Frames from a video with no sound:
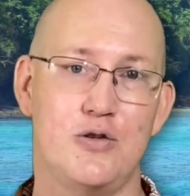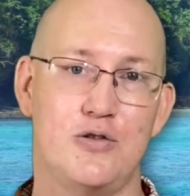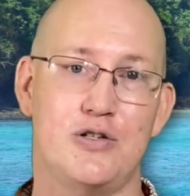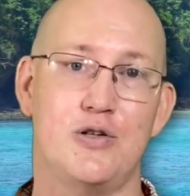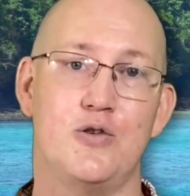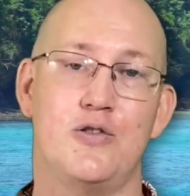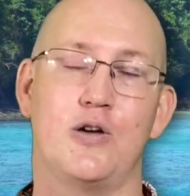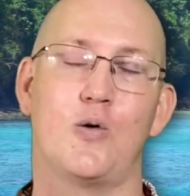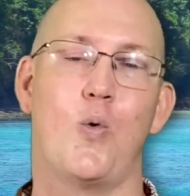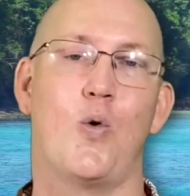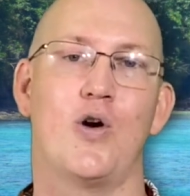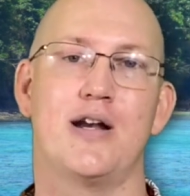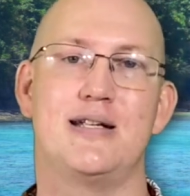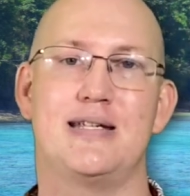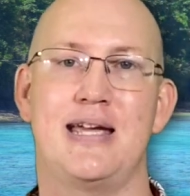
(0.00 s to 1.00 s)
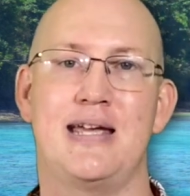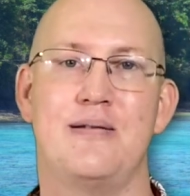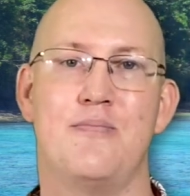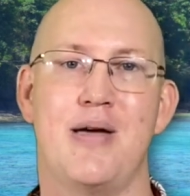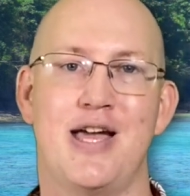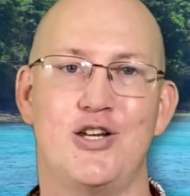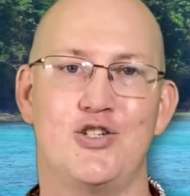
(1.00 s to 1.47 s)
to the quarantine
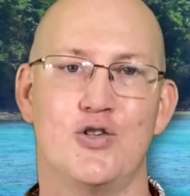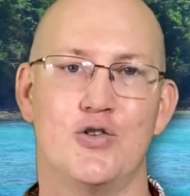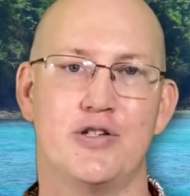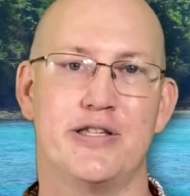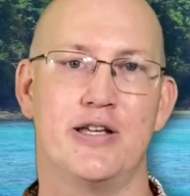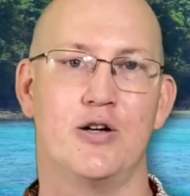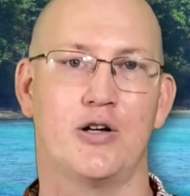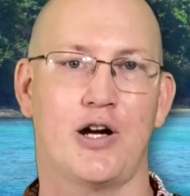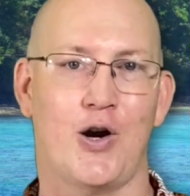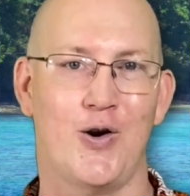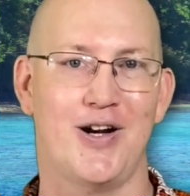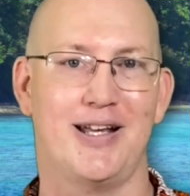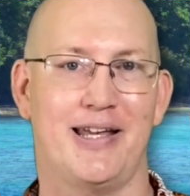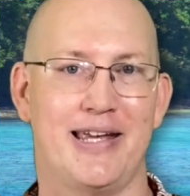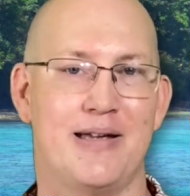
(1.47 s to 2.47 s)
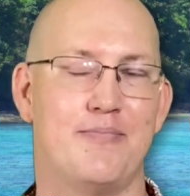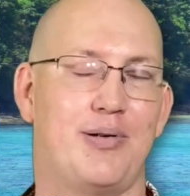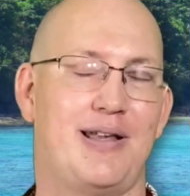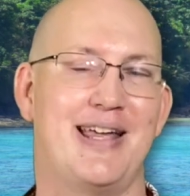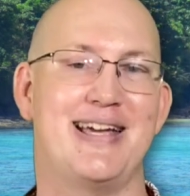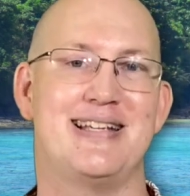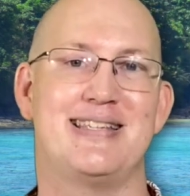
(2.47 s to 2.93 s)
measures that are currently in
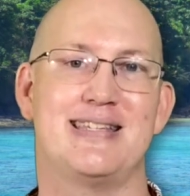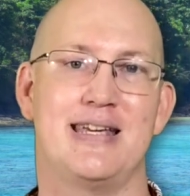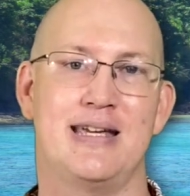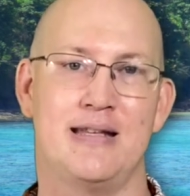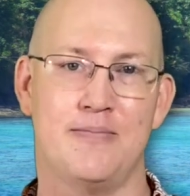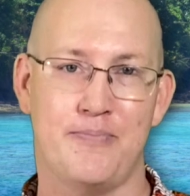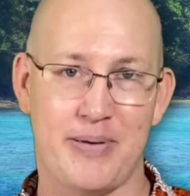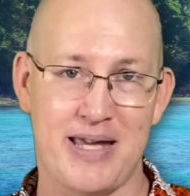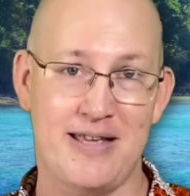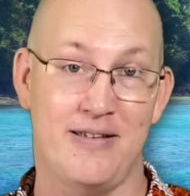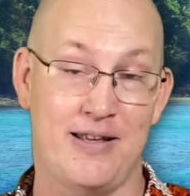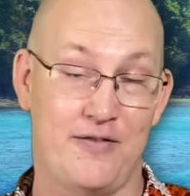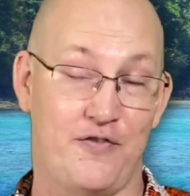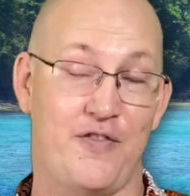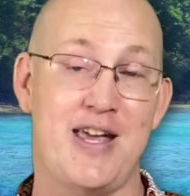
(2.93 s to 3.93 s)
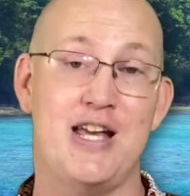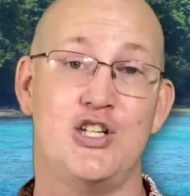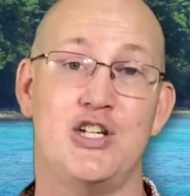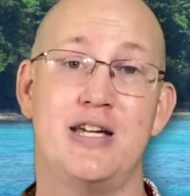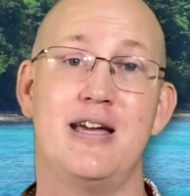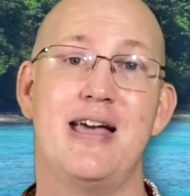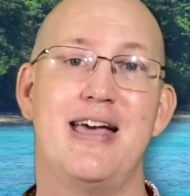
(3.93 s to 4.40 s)
place in
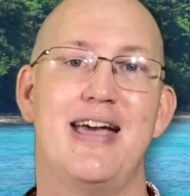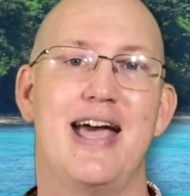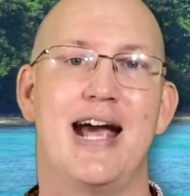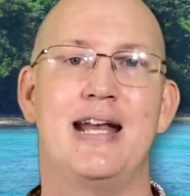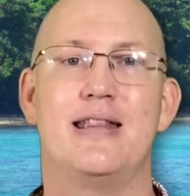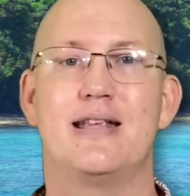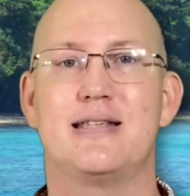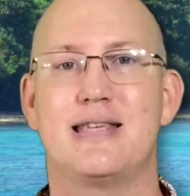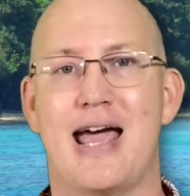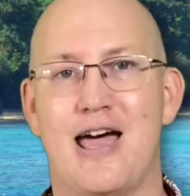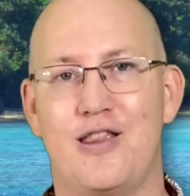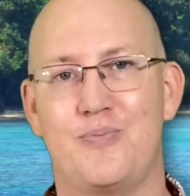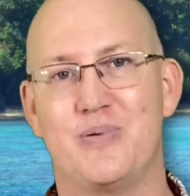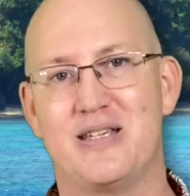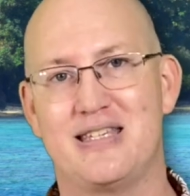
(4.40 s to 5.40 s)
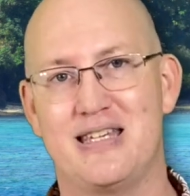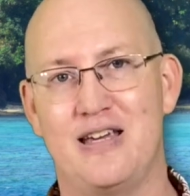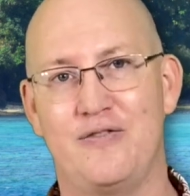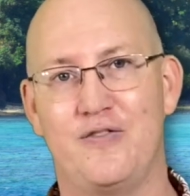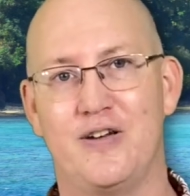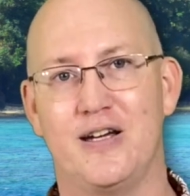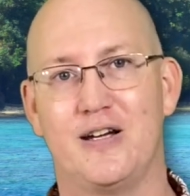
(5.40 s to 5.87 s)
Fiji and in the South
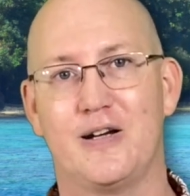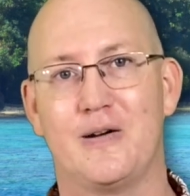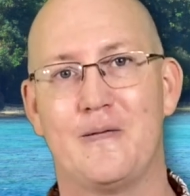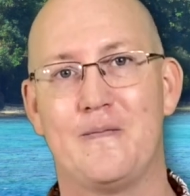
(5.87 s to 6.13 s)
Pacific.